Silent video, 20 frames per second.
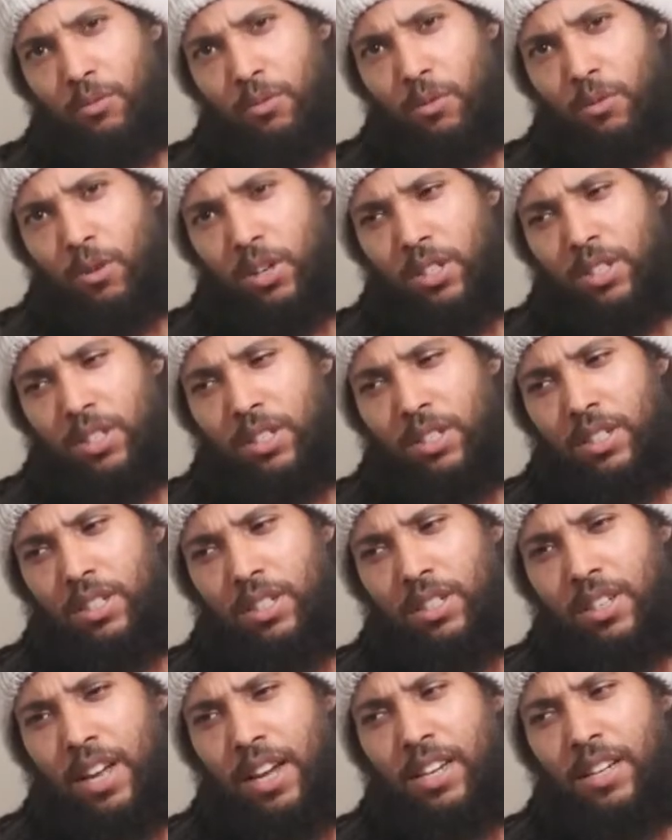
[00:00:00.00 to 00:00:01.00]
Washington
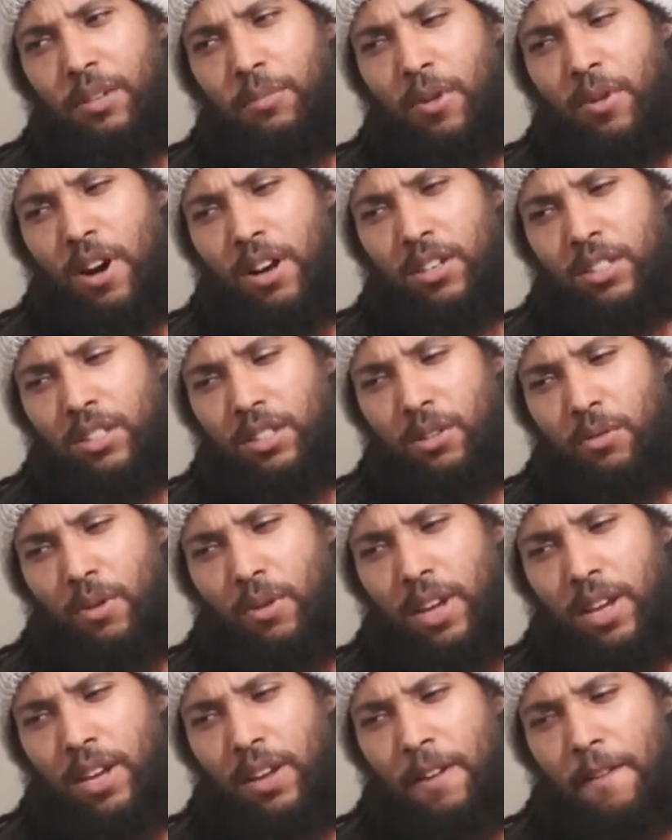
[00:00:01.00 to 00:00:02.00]
sadly passed
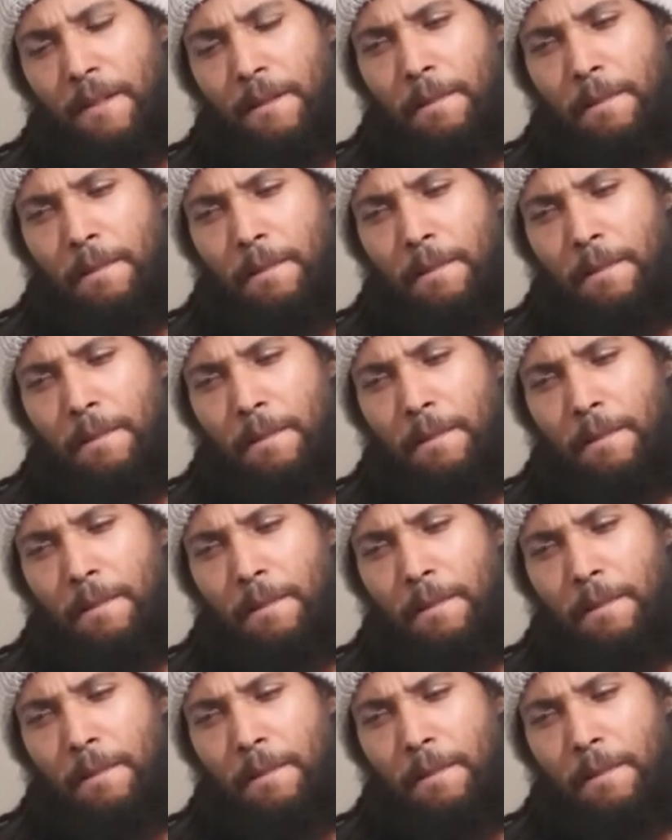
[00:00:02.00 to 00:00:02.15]
away,